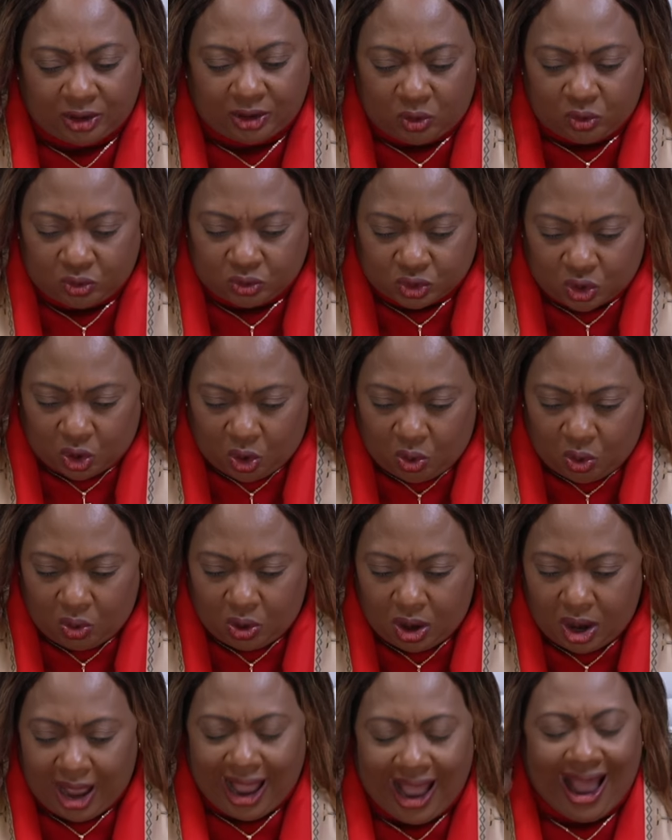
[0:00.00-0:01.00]
don't know
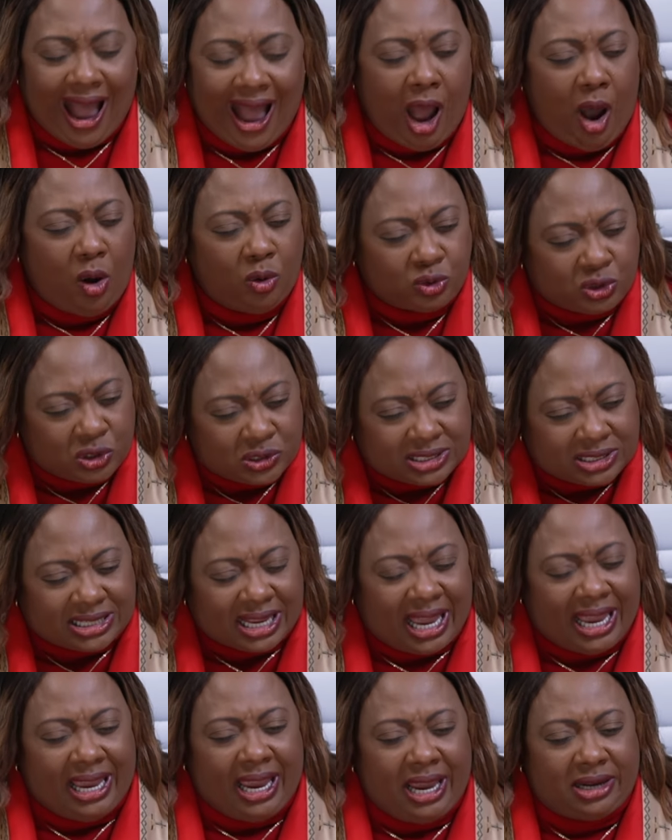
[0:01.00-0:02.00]
how to
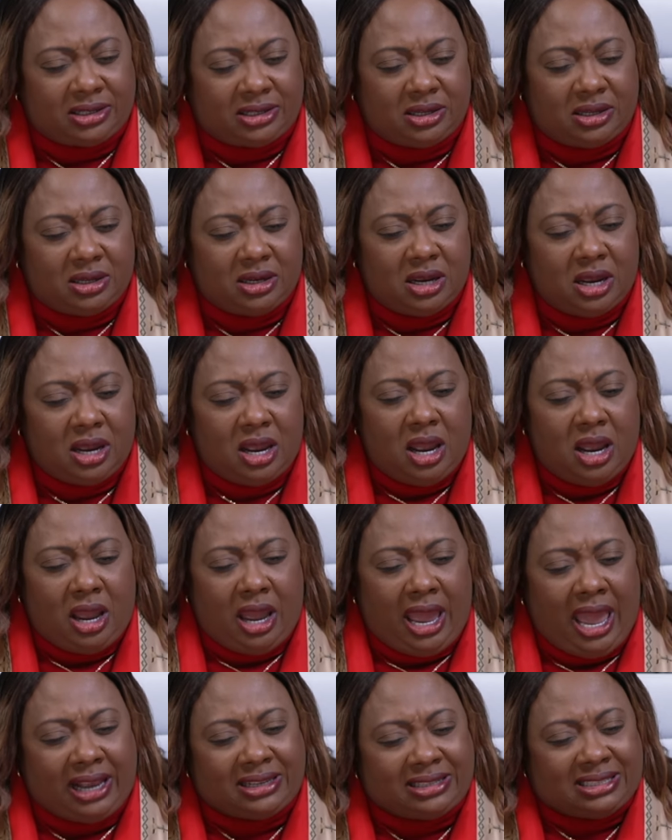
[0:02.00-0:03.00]
say it,
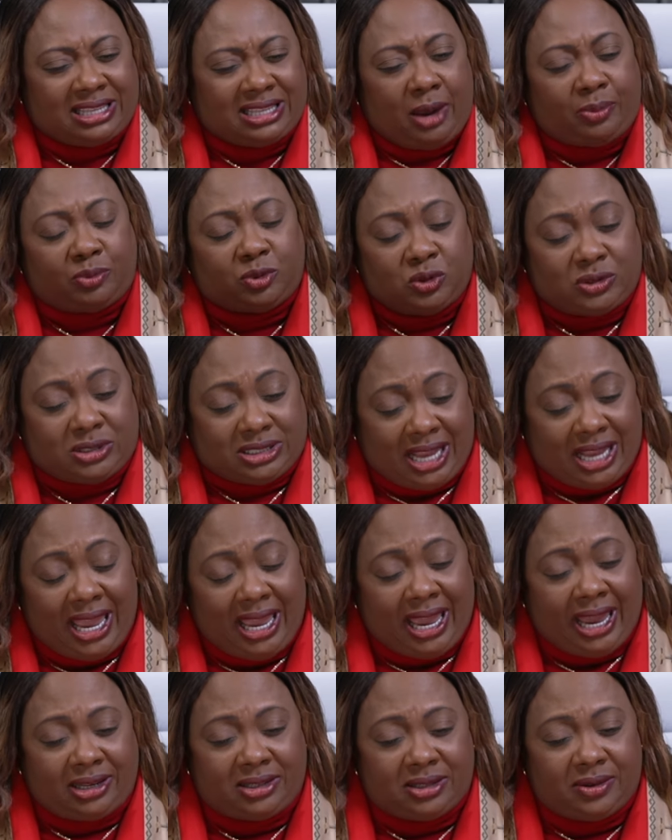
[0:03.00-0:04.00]
except to say
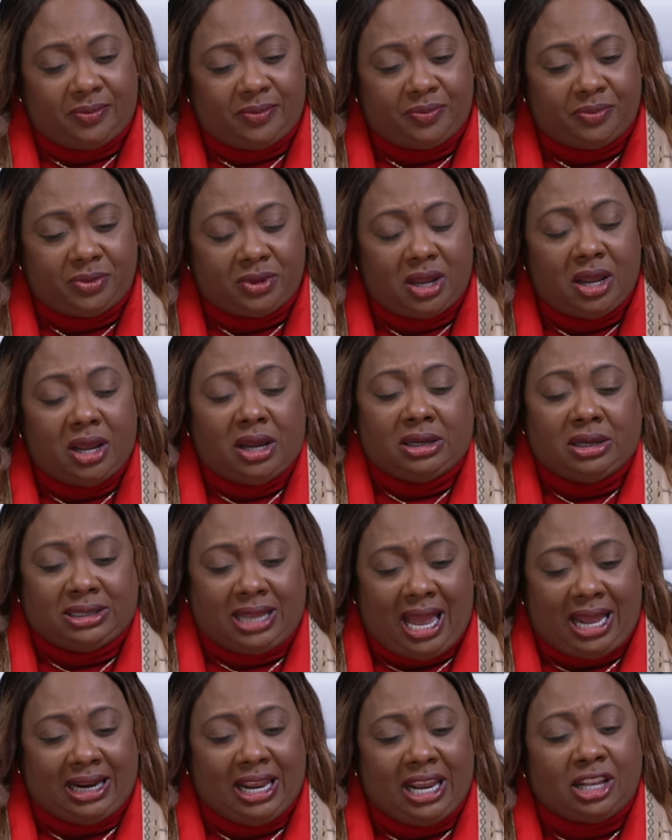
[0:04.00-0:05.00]
it,
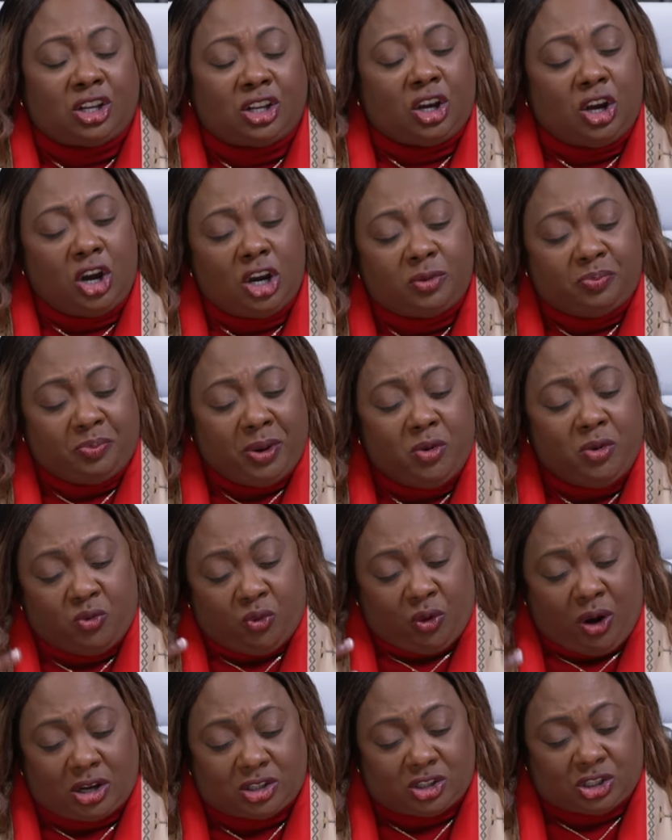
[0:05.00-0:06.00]
that it could be
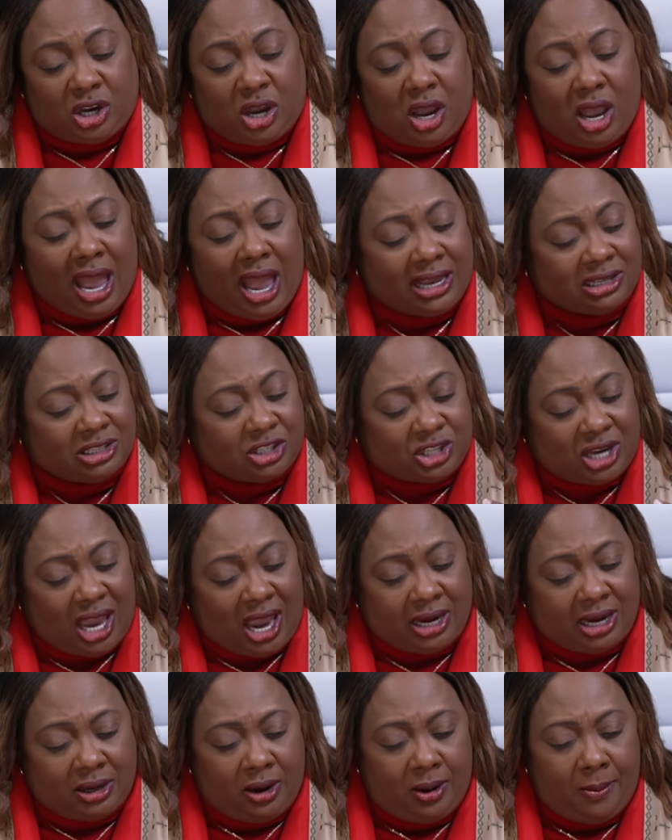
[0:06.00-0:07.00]
Russia and
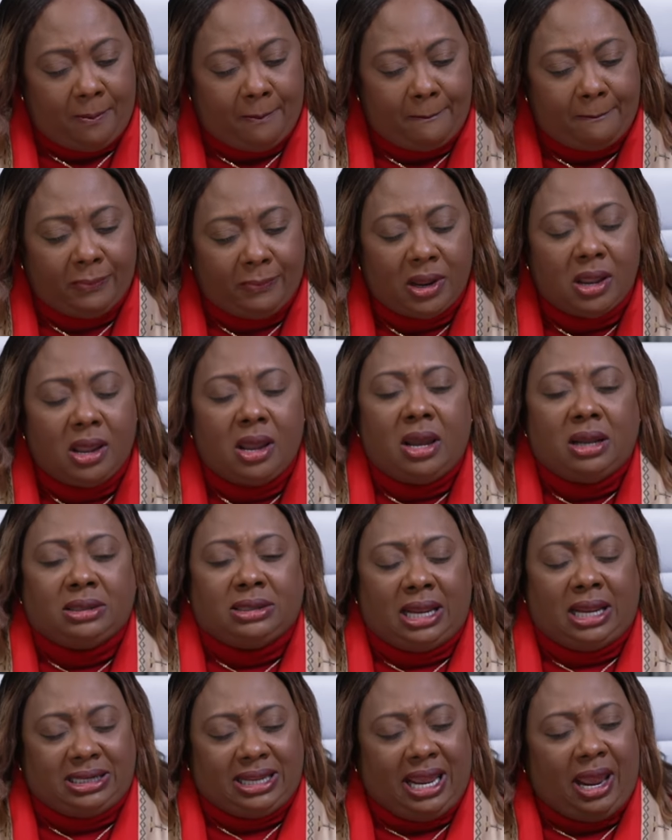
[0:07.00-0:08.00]
China,
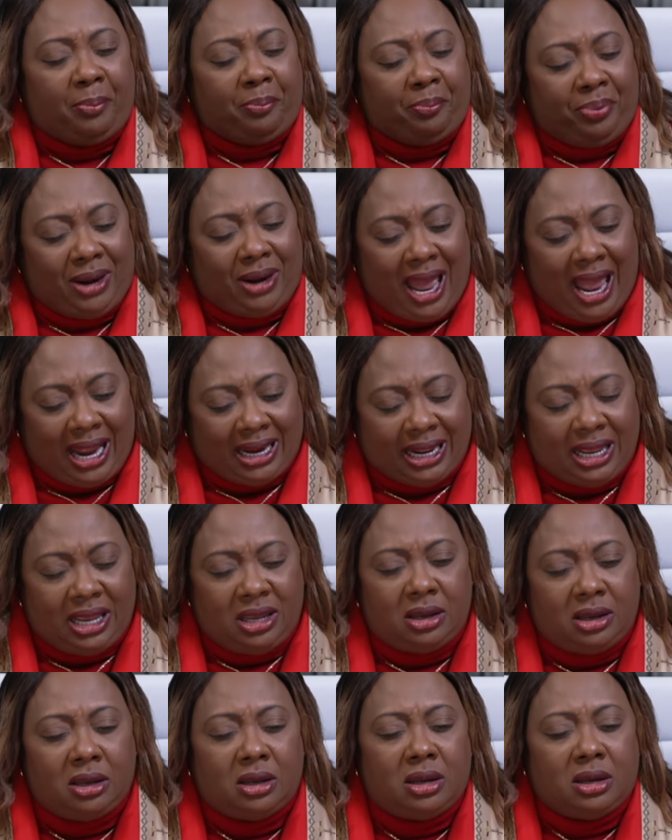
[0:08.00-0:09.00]
that they are planning
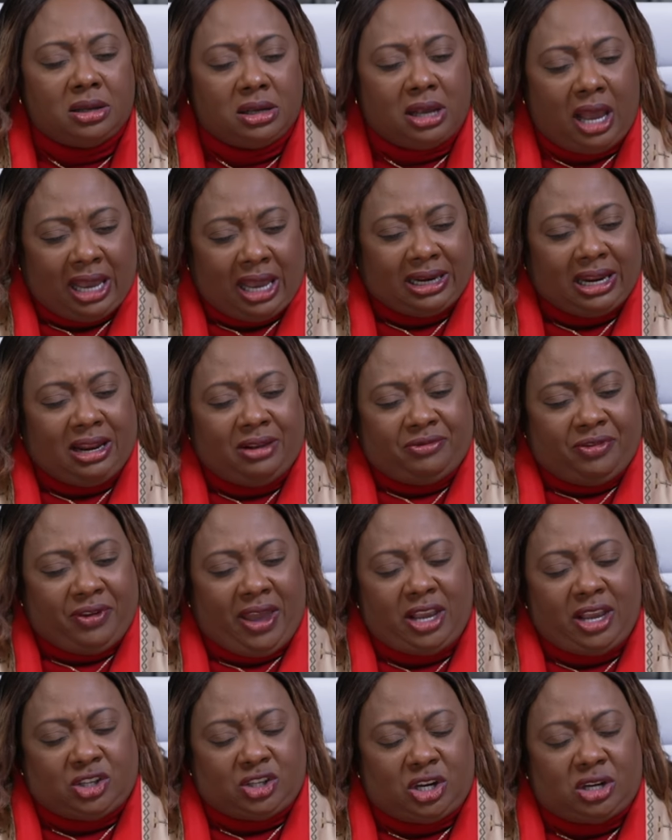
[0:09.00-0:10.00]
an
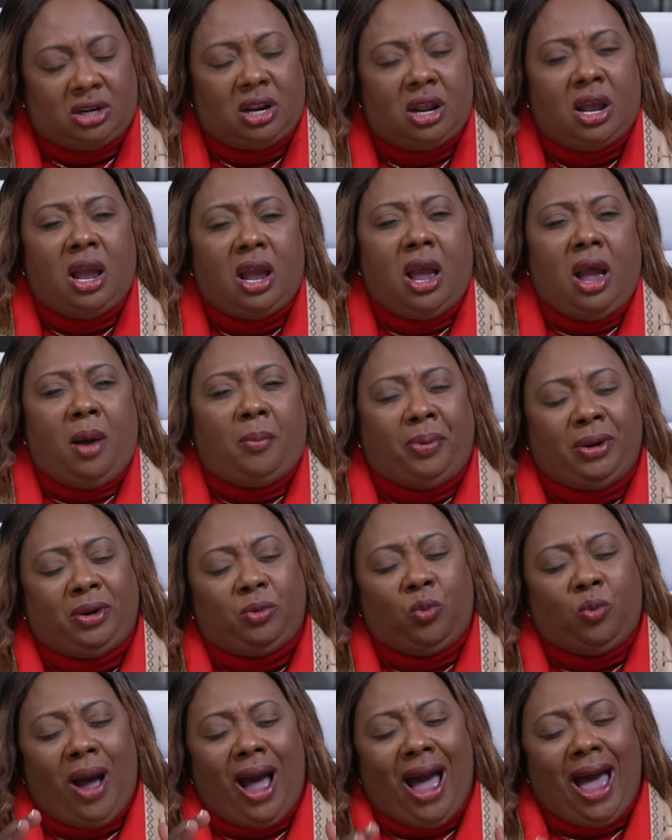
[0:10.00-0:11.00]
invasion.
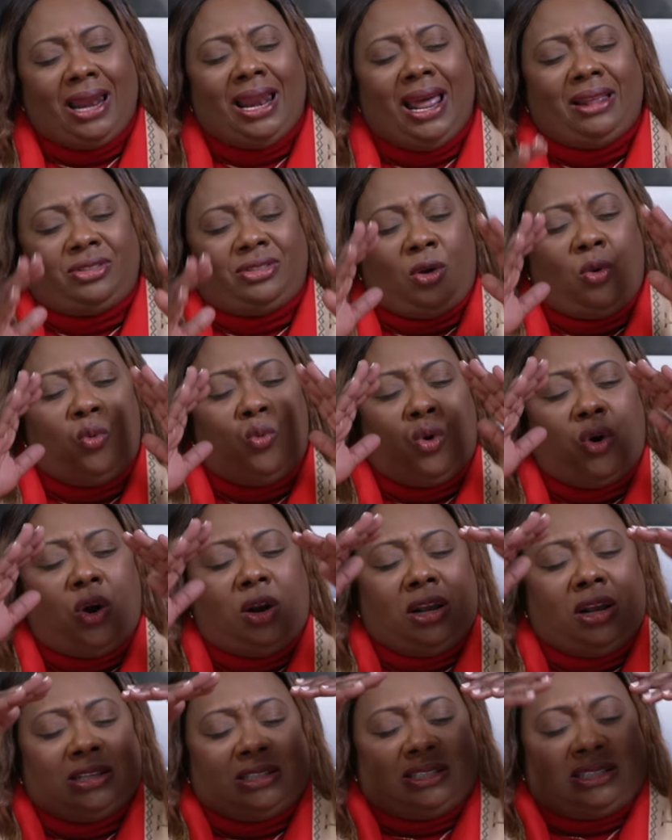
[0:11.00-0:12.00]
But while the
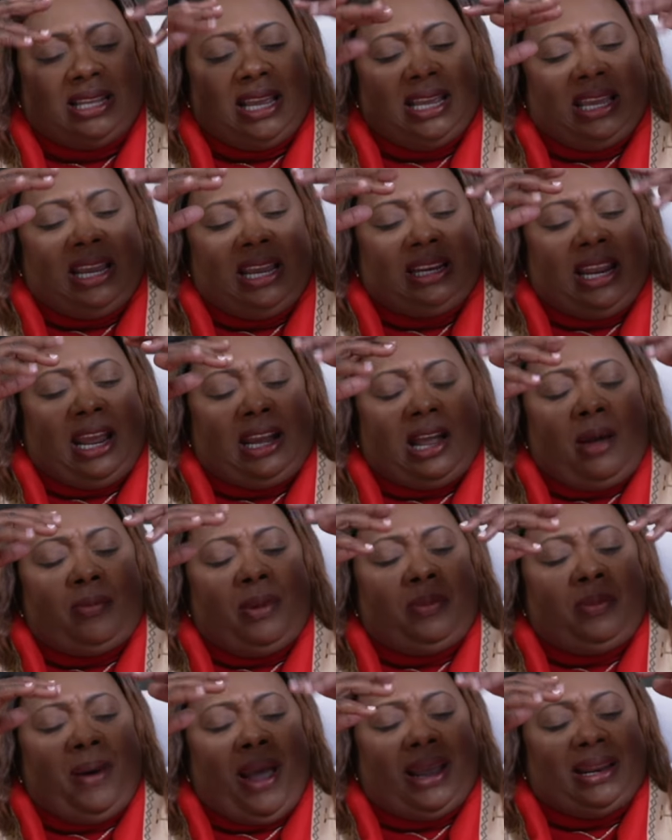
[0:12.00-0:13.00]
world is thinking they're coming
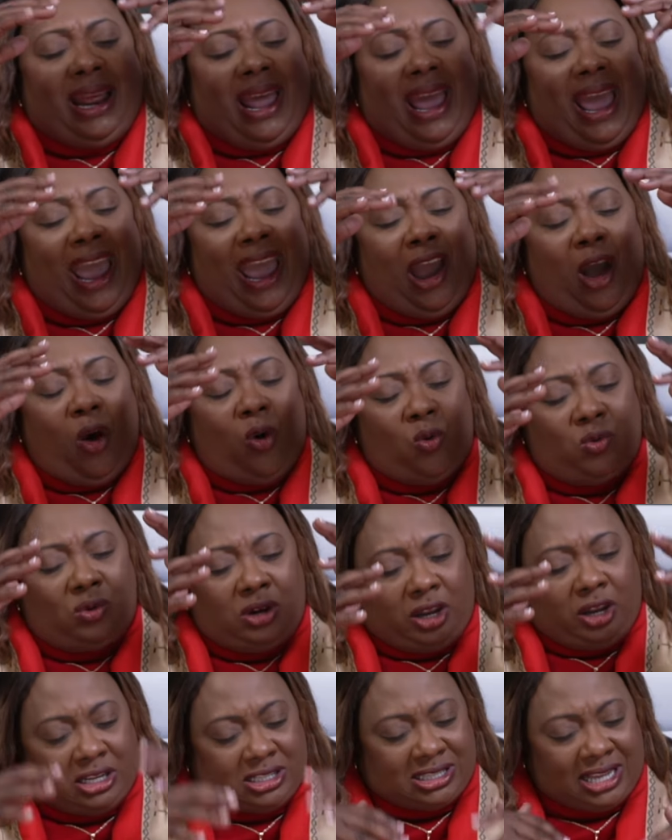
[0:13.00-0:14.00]
by the air only,
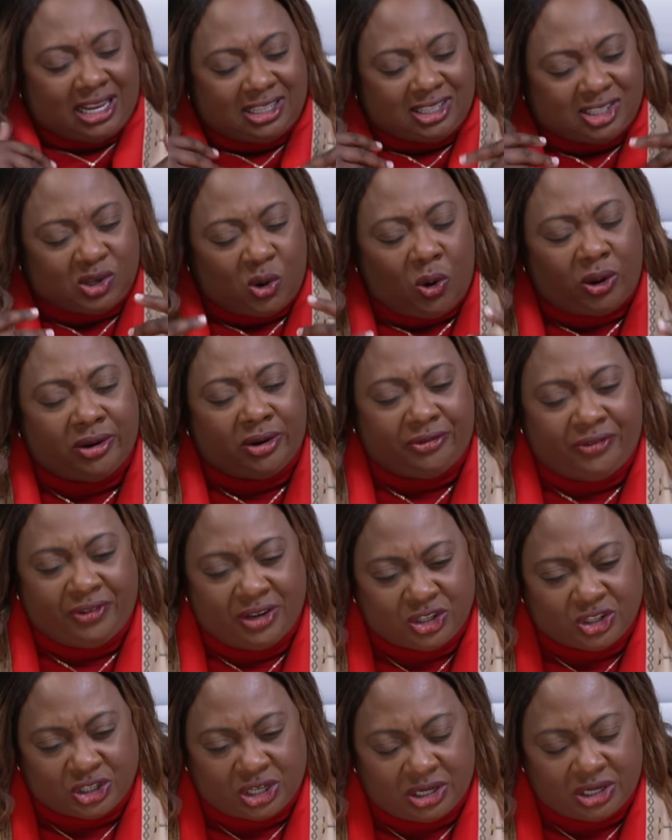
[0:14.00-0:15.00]
because I saw the
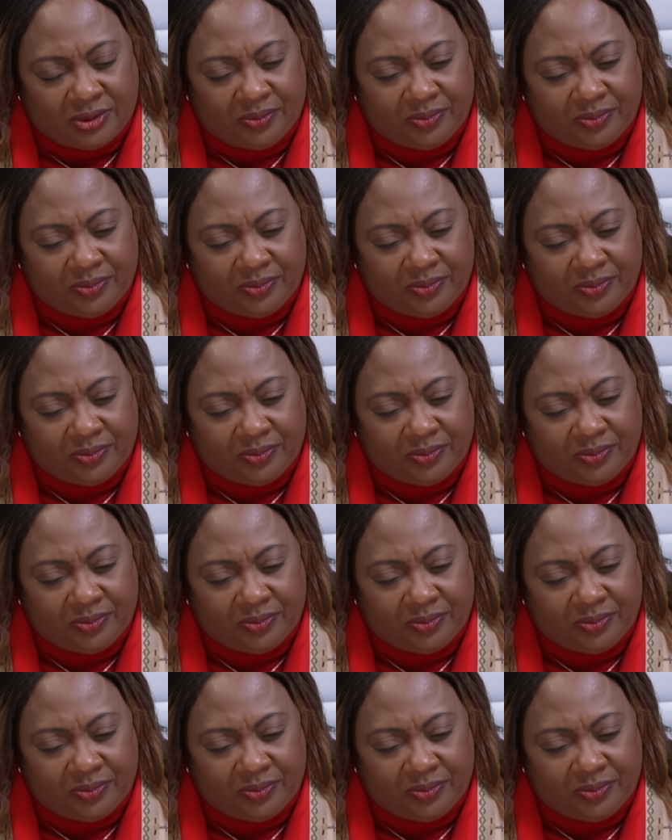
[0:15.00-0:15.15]
vision